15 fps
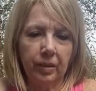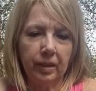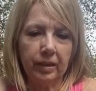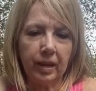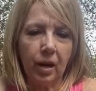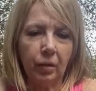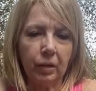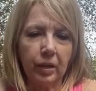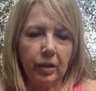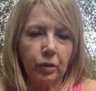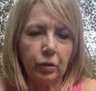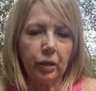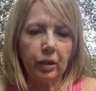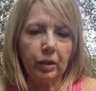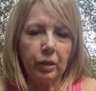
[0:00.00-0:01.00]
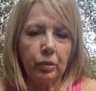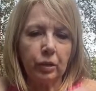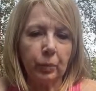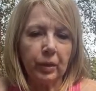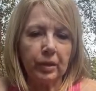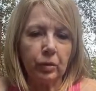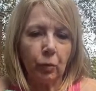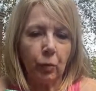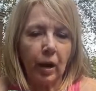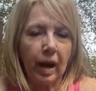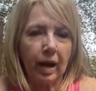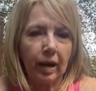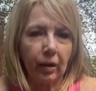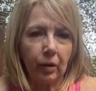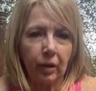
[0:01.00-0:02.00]
You're going to use a piece of
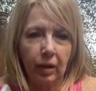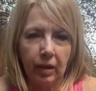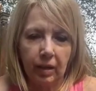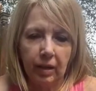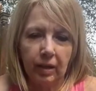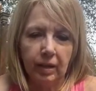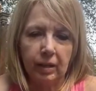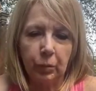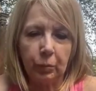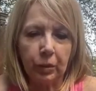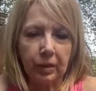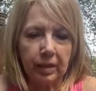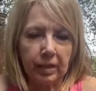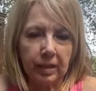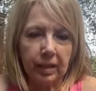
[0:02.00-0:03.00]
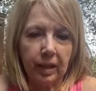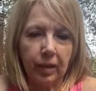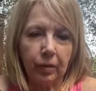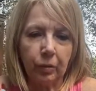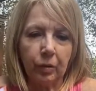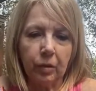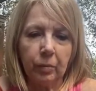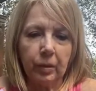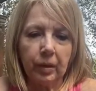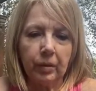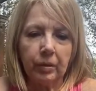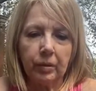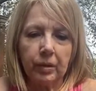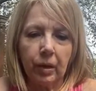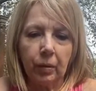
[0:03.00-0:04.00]
wire to put this together in the middle.
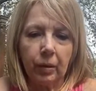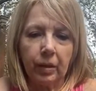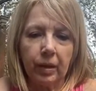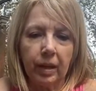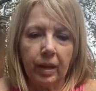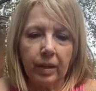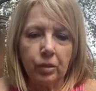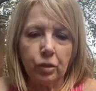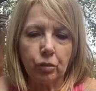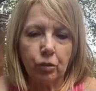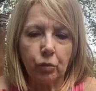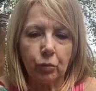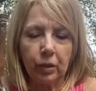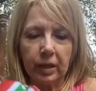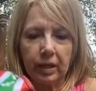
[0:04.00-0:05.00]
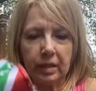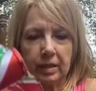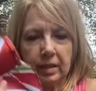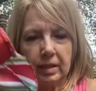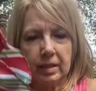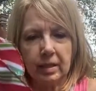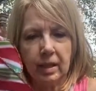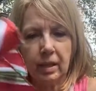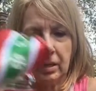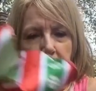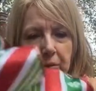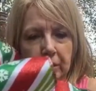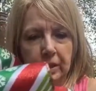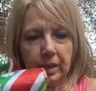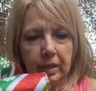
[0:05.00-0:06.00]
So as you twist,
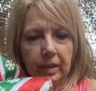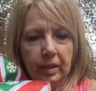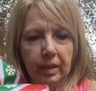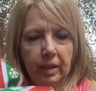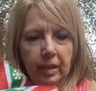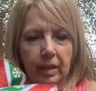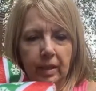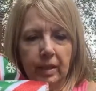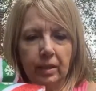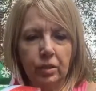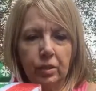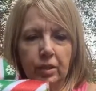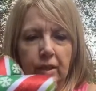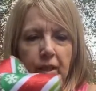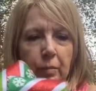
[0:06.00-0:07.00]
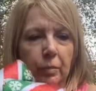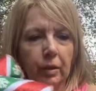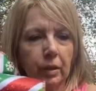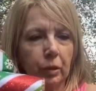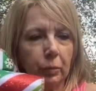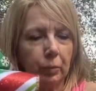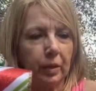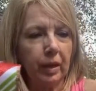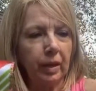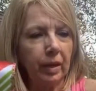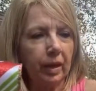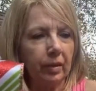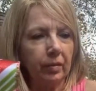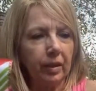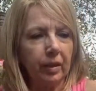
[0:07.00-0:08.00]
hold it, and just keep looping
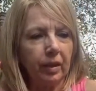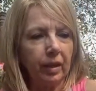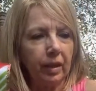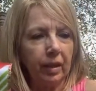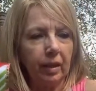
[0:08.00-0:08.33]
everything.